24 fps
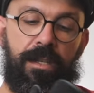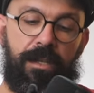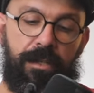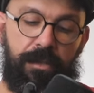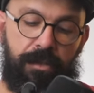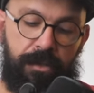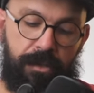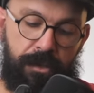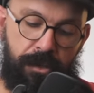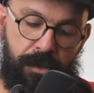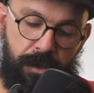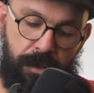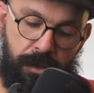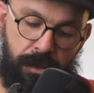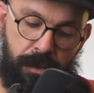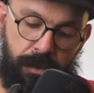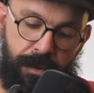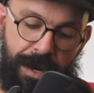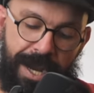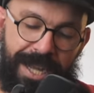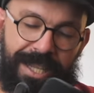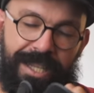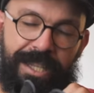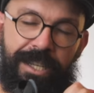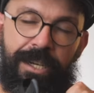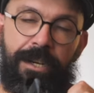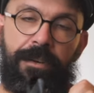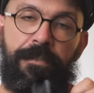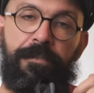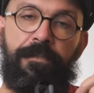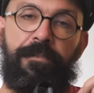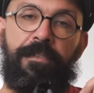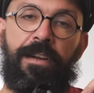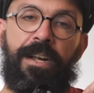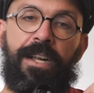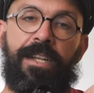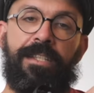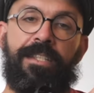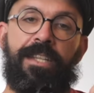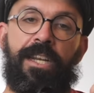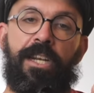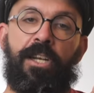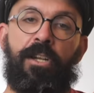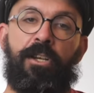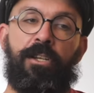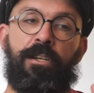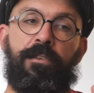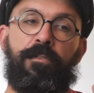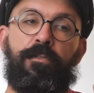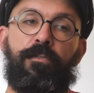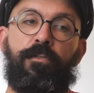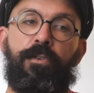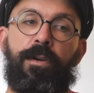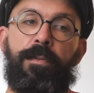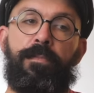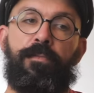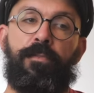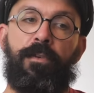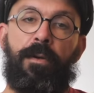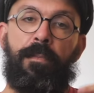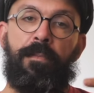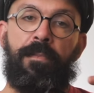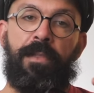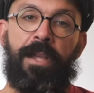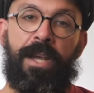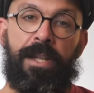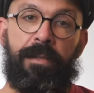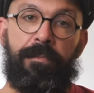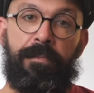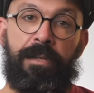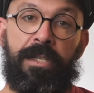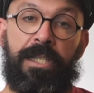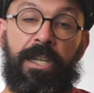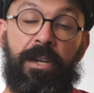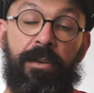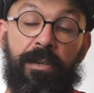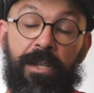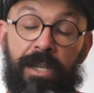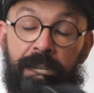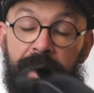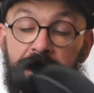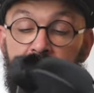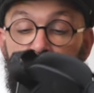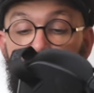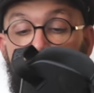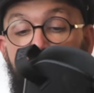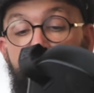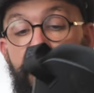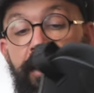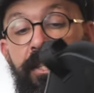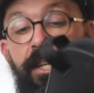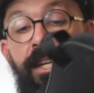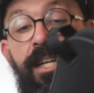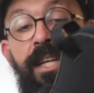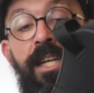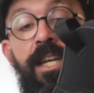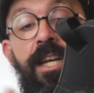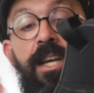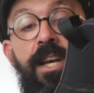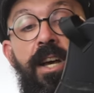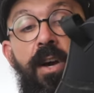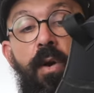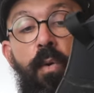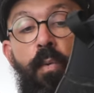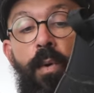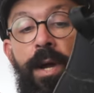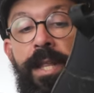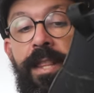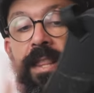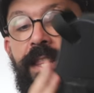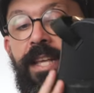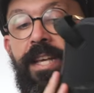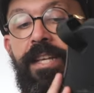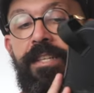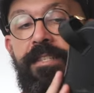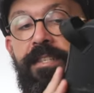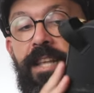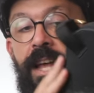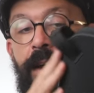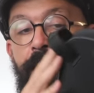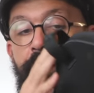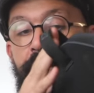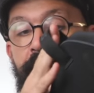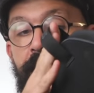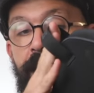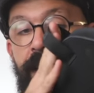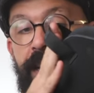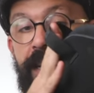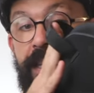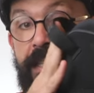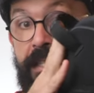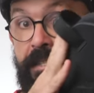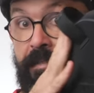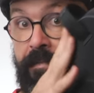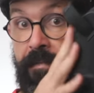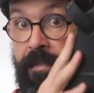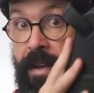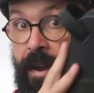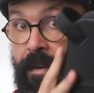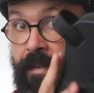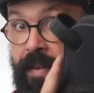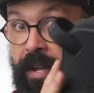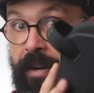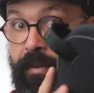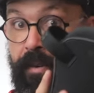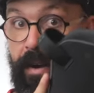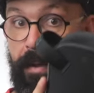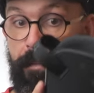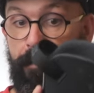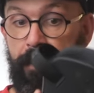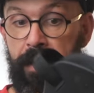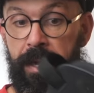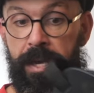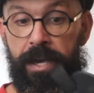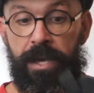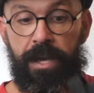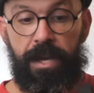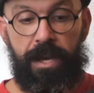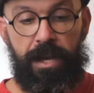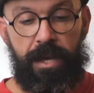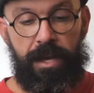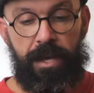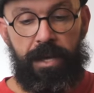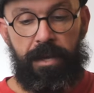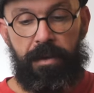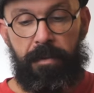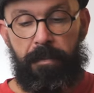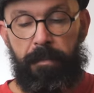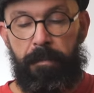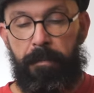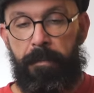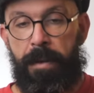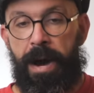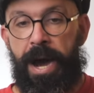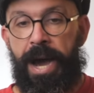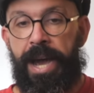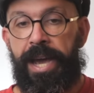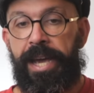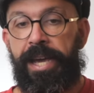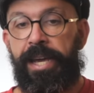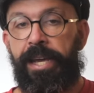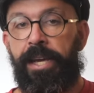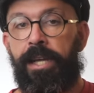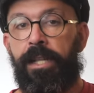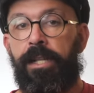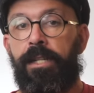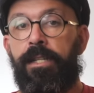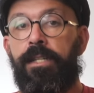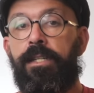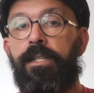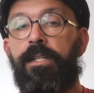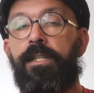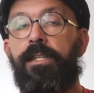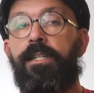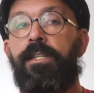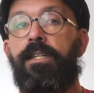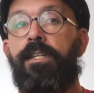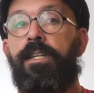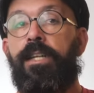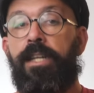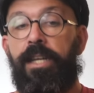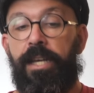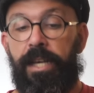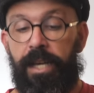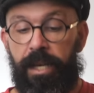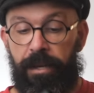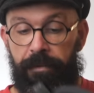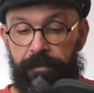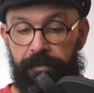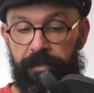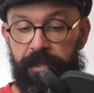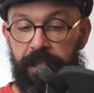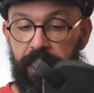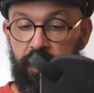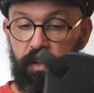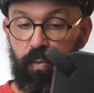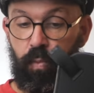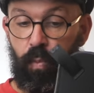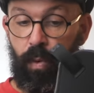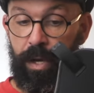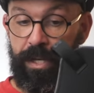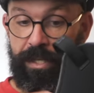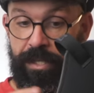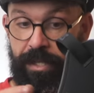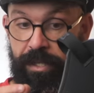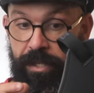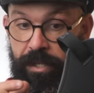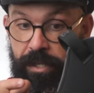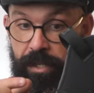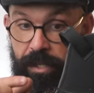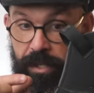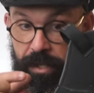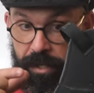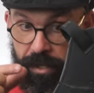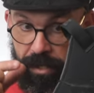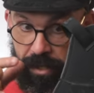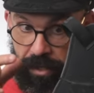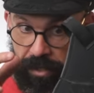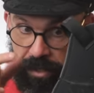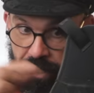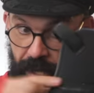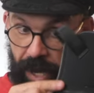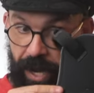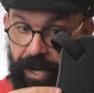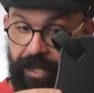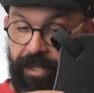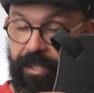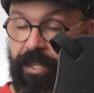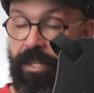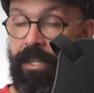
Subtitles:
So I didn't felt a lot of grip from that material, and especially when this area is very grippy, my heel, if this wasn't tight